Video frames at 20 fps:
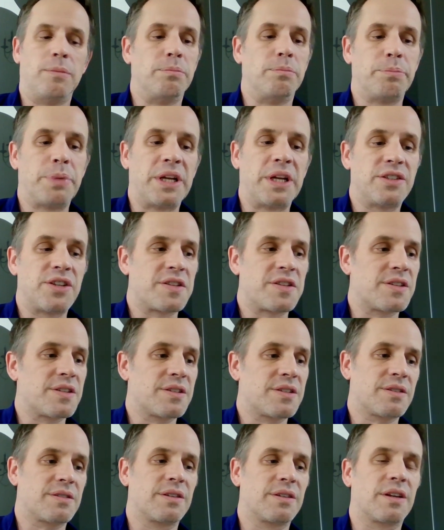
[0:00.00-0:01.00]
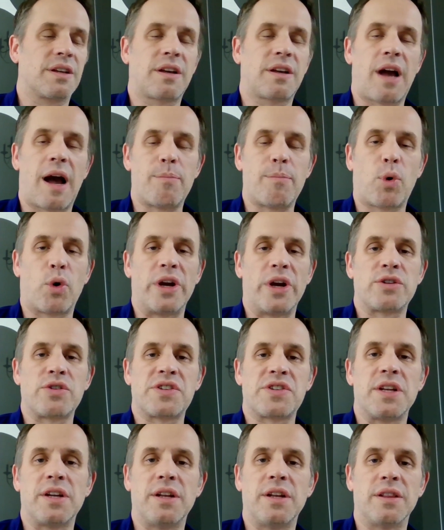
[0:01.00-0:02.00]
but just got more
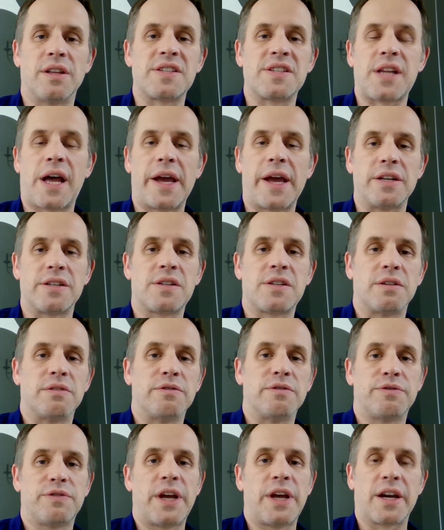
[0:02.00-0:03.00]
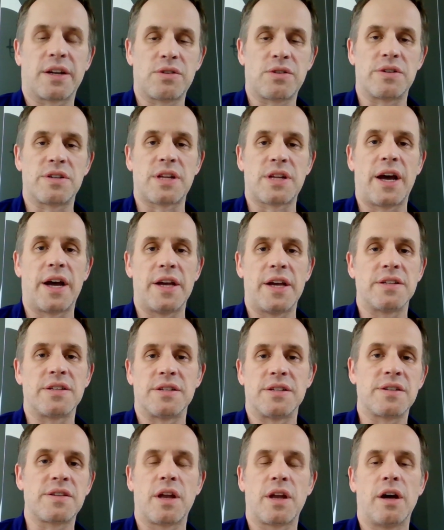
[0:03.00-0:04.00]
interested in the science of exercise
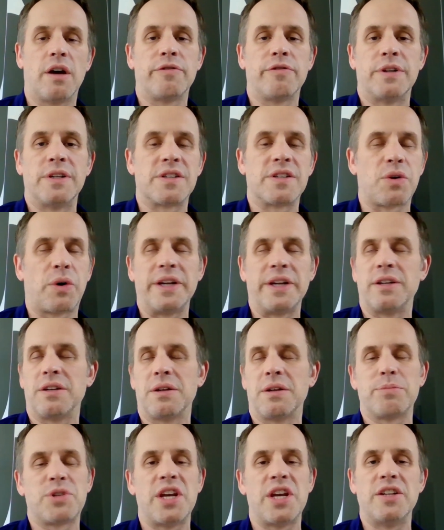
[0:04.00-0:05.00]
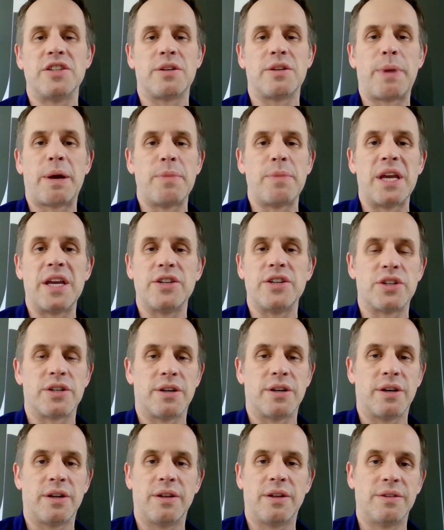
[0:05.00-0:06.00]
and stuff, and so I ended up changing my
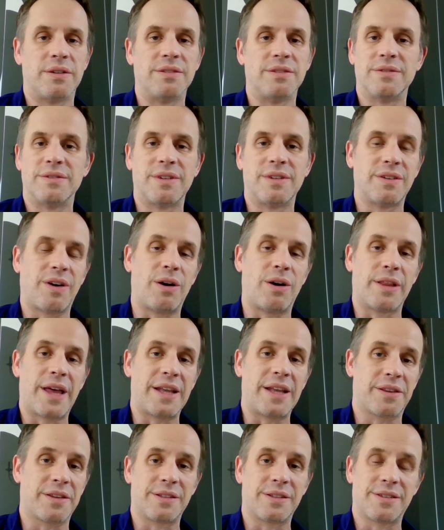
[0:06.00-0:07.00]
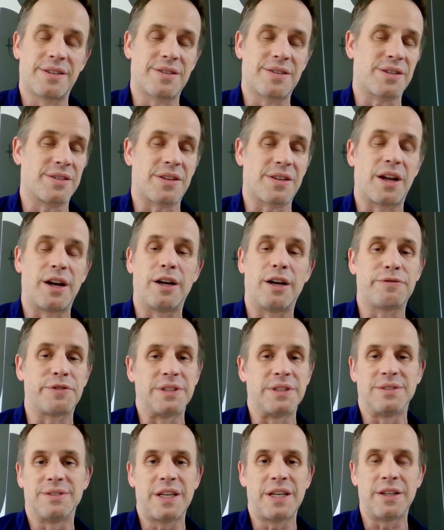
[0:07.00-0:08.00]
major and all that stuff,
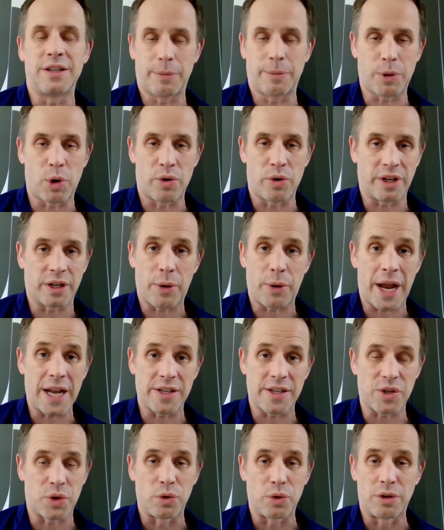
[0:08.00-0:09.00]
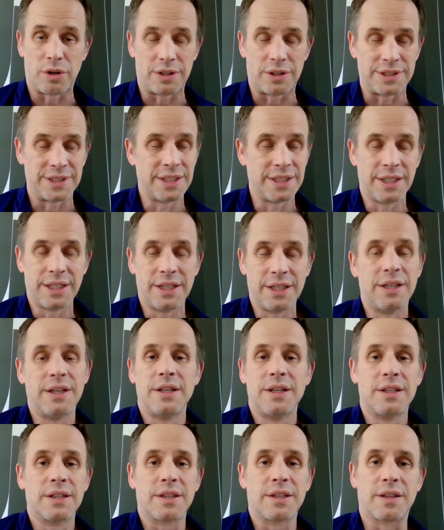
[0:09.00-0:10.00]
and ended up going to grad school,
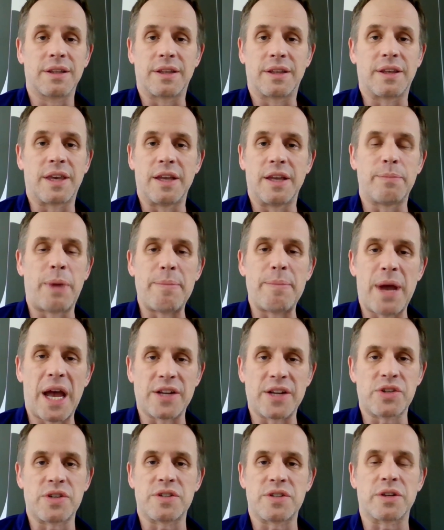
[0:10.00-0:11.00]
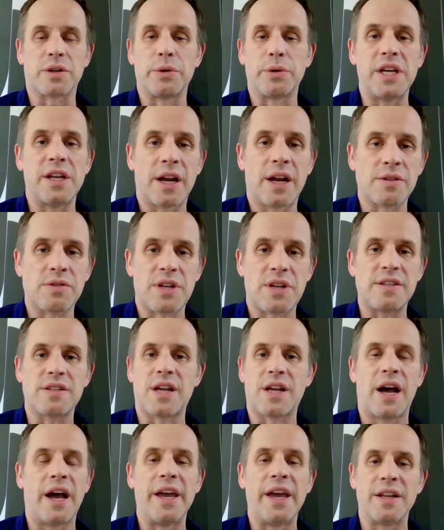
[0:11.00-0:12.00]
getting my master's degree in exercise
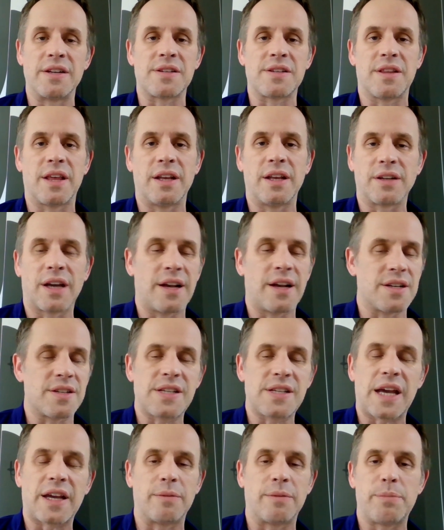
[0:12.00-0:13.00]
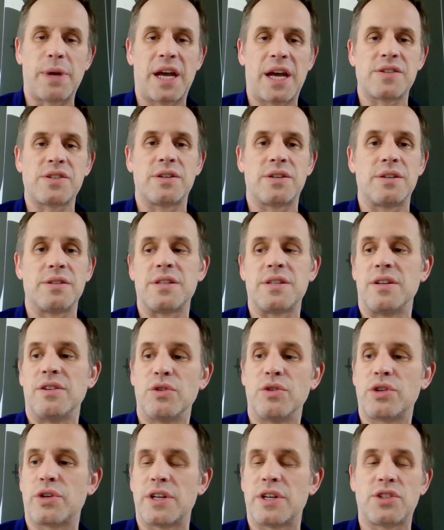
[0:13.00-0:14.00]
science, then got a second master's in
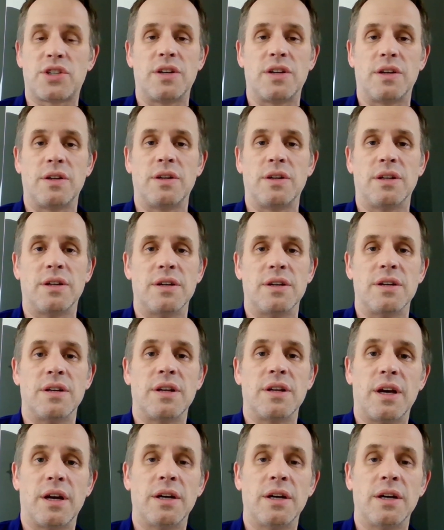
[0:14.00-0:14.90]
nutrition, and